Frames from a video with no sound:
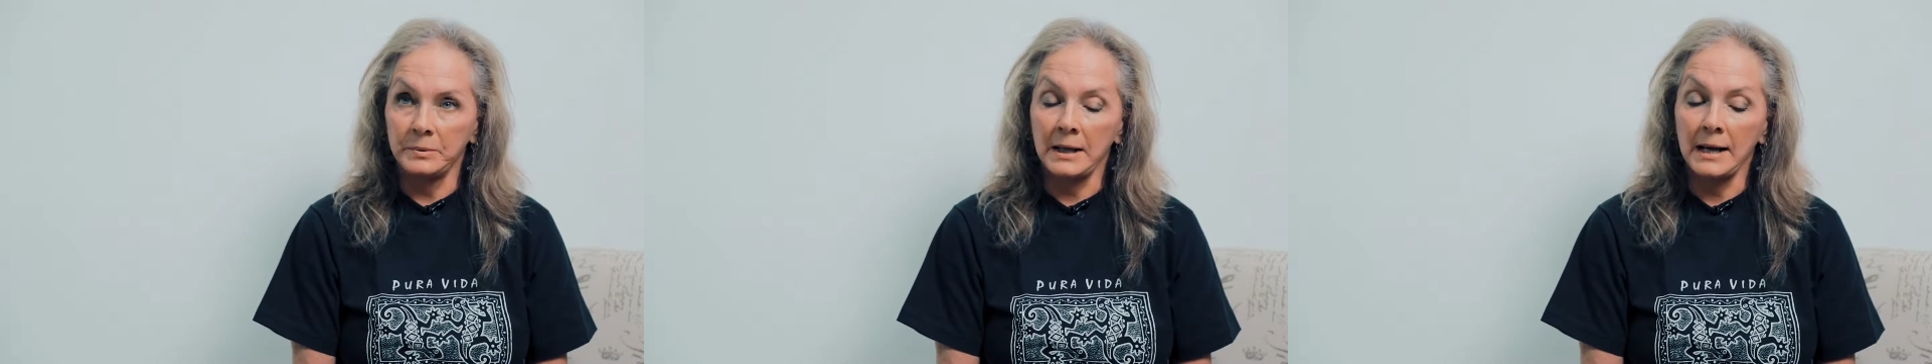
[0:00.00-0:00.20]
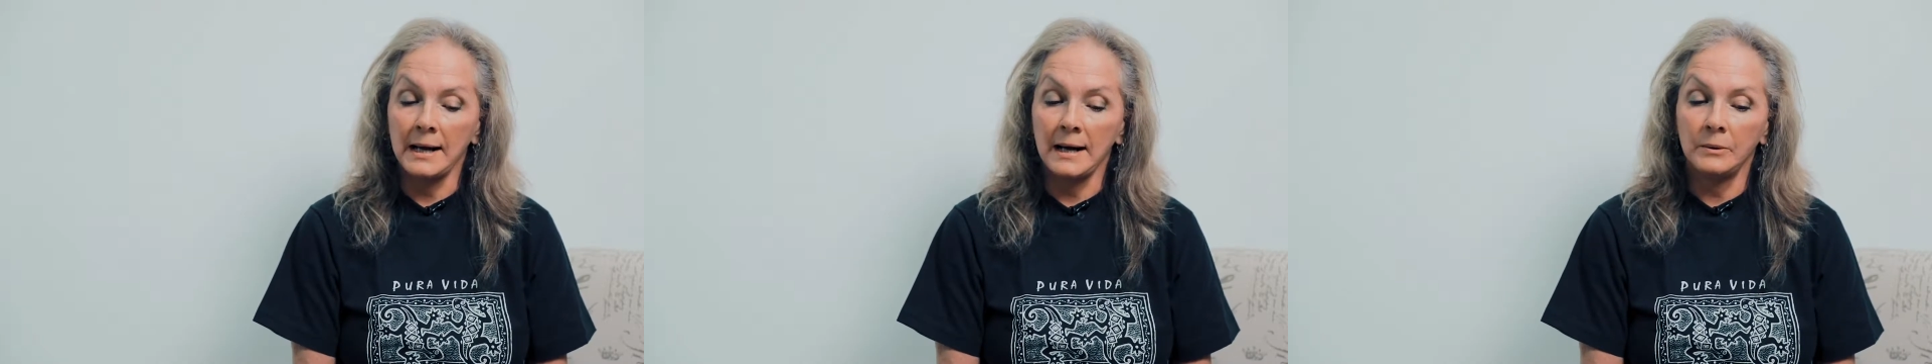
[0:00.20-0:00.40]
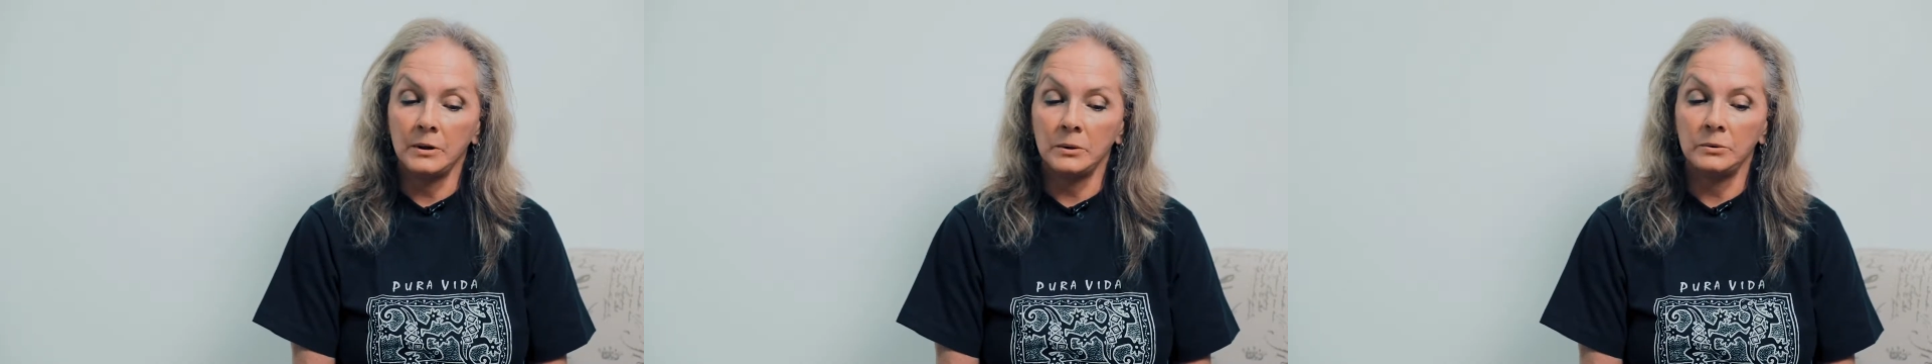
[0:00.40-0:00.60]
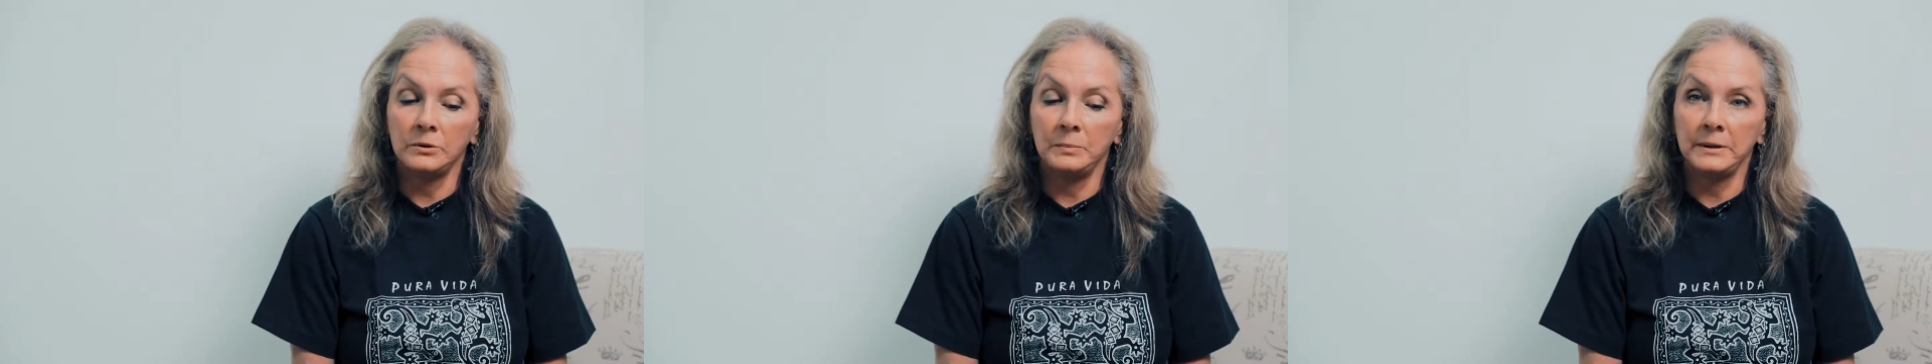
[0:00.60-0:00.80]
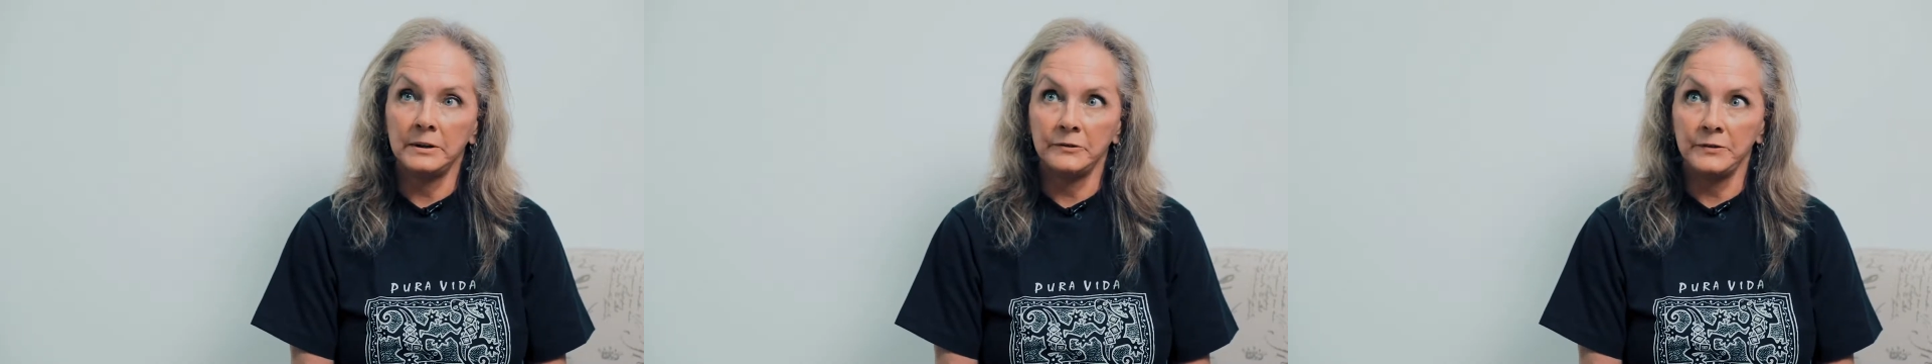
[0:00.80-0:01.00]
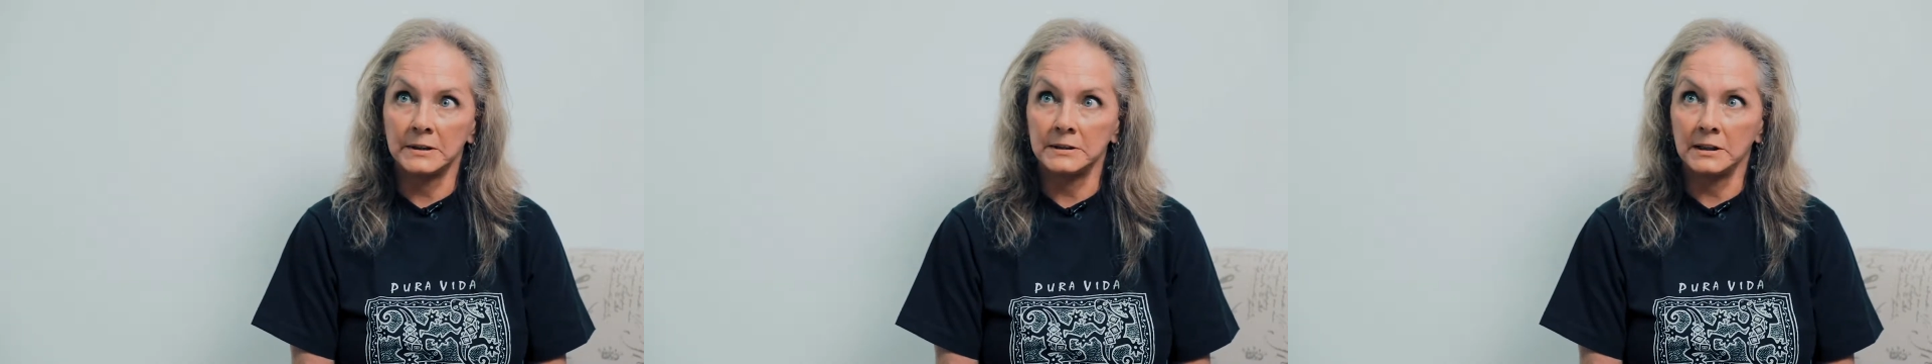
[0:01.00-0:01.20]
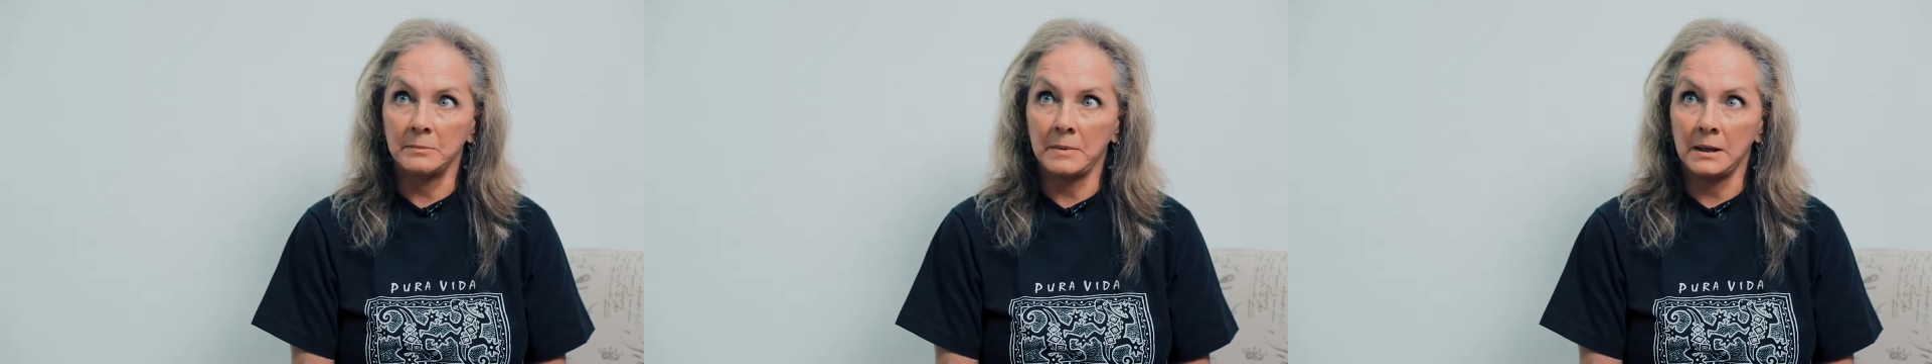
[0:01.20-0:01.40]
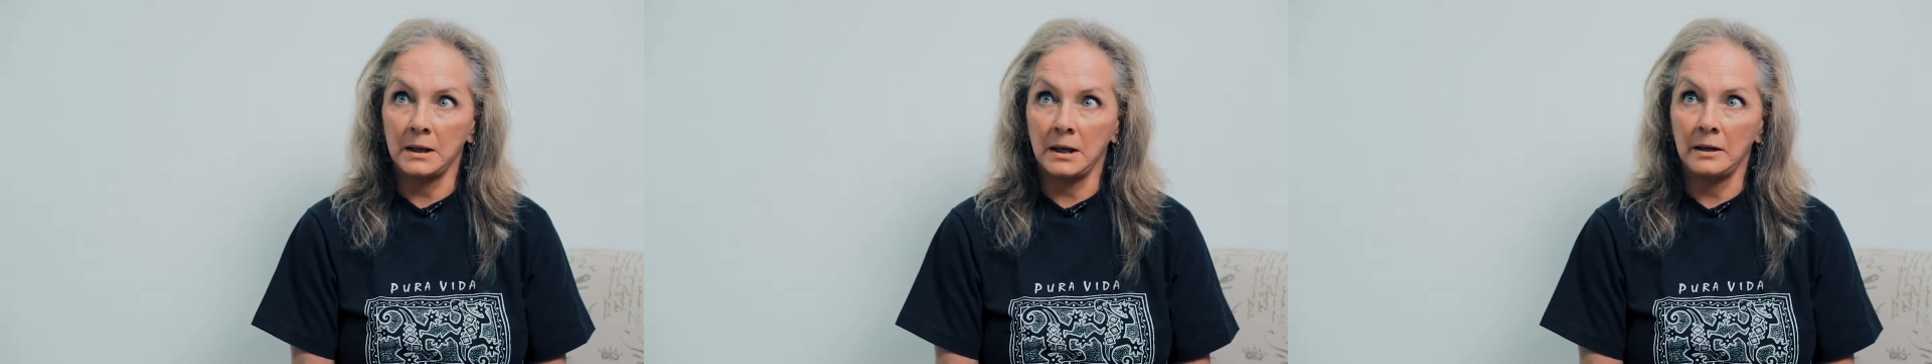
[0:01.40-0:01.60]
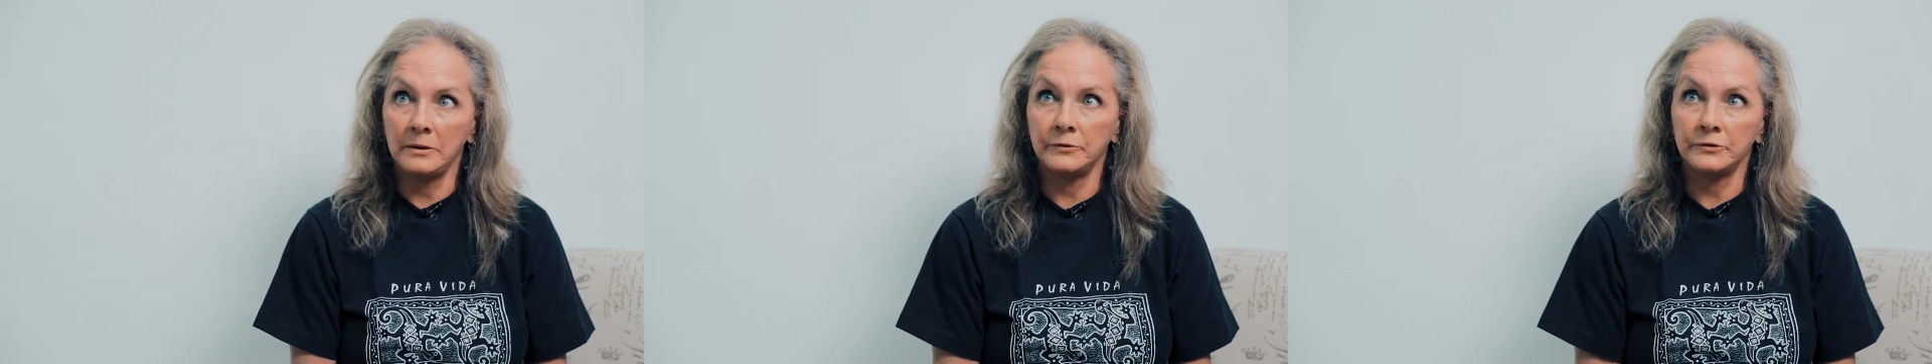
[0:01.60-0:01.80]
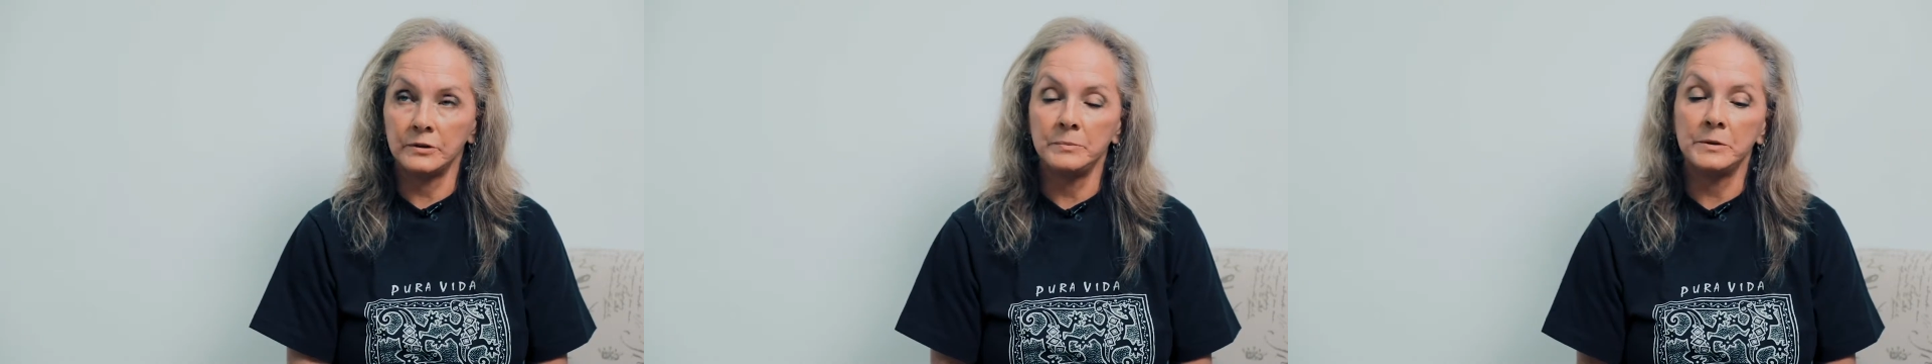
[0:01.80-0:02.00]
but how it will be affecting my
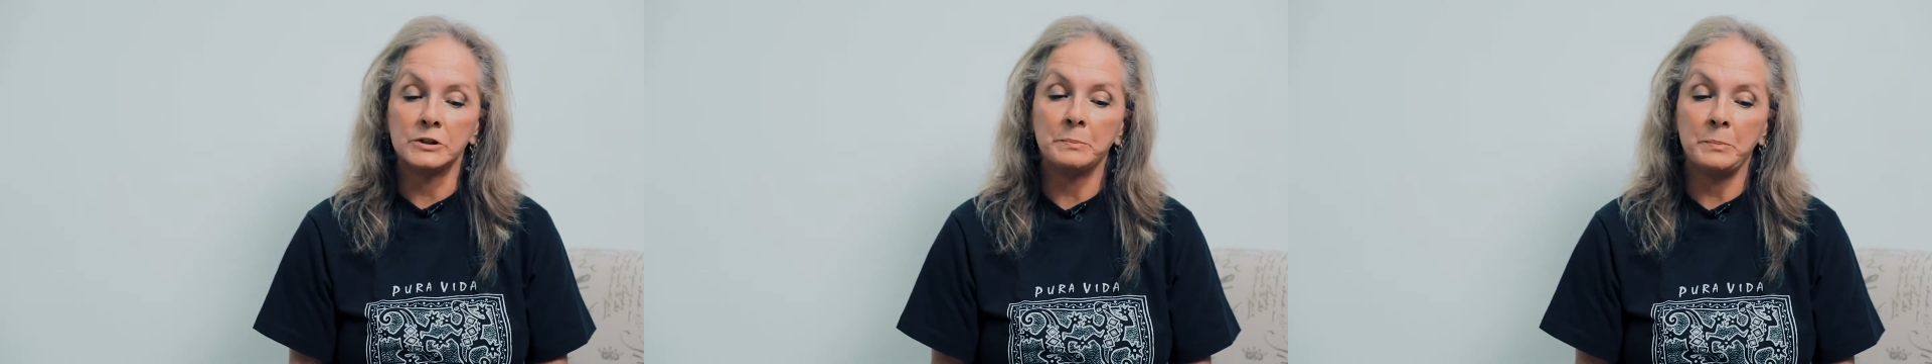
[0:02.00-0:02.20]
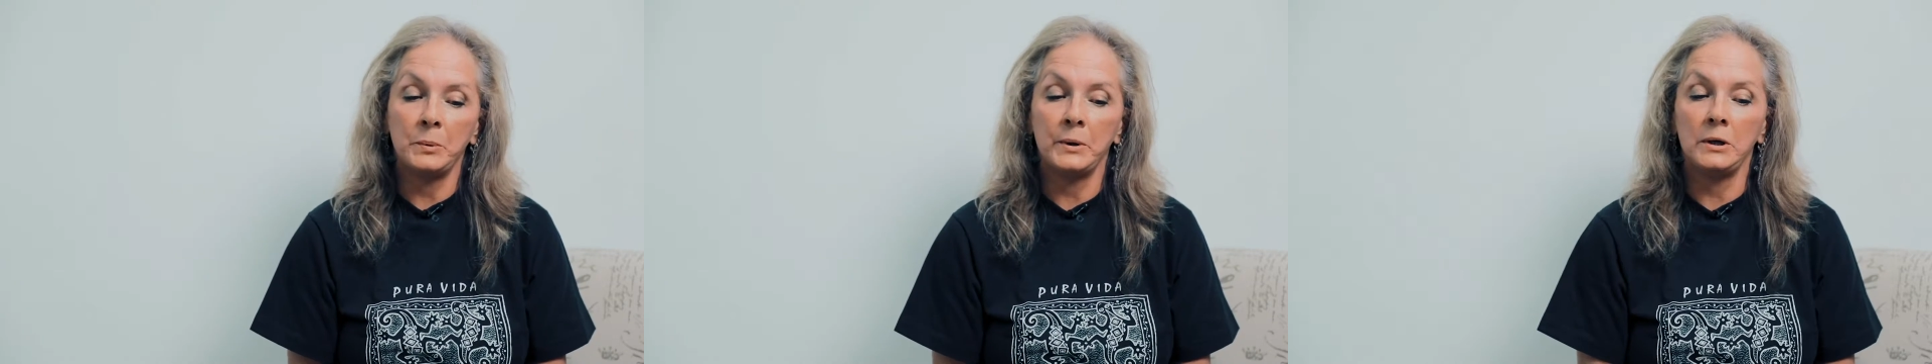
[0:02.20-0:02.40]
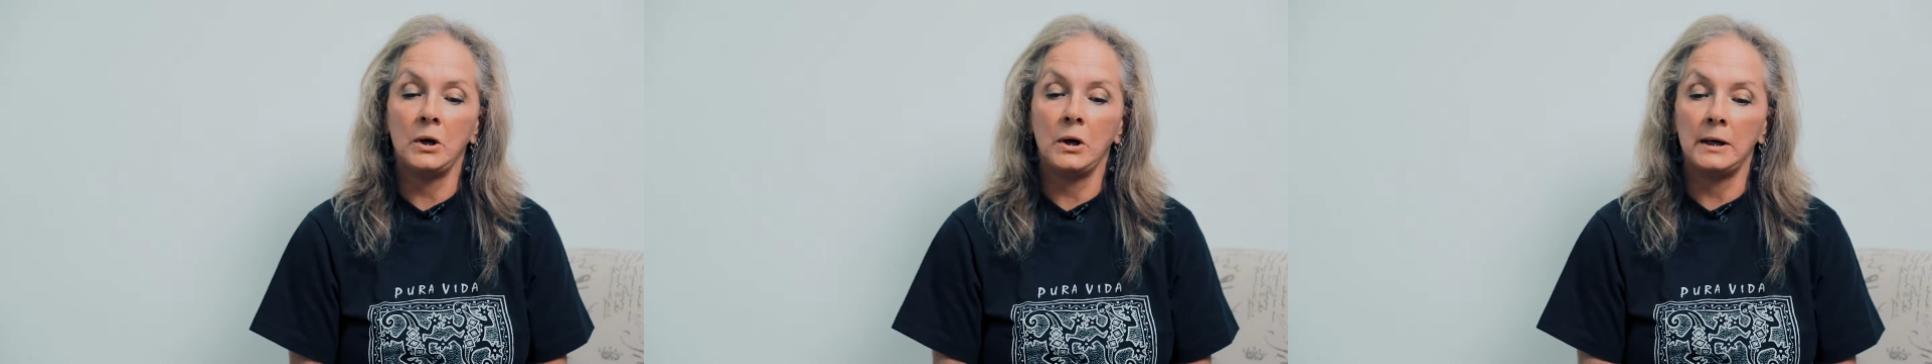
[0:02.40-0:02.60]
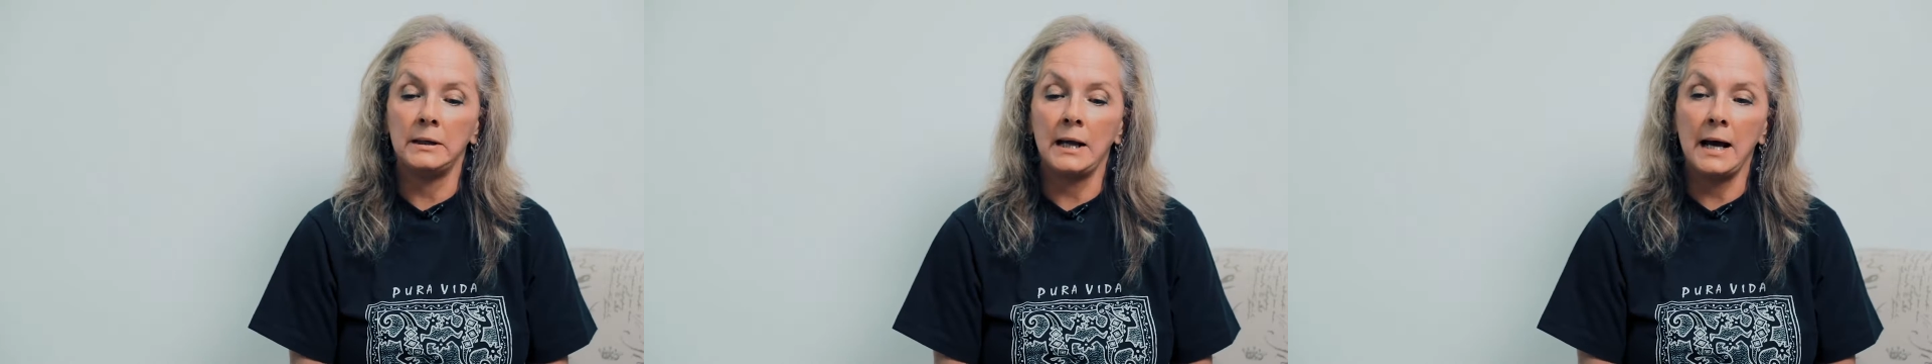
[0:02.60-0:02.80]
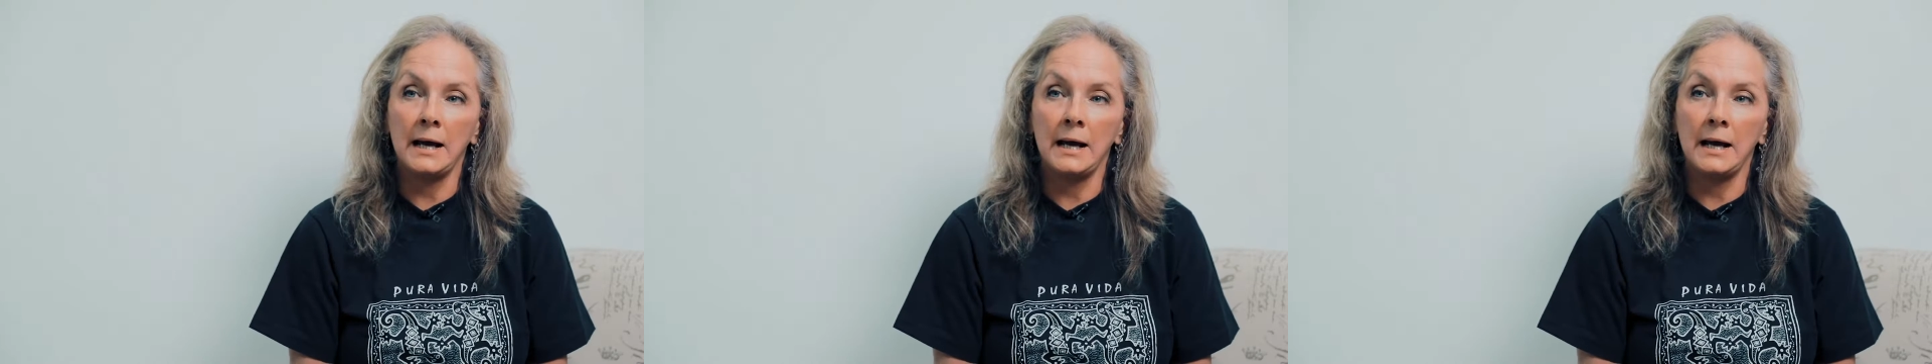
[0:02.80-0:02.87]
life from this point on.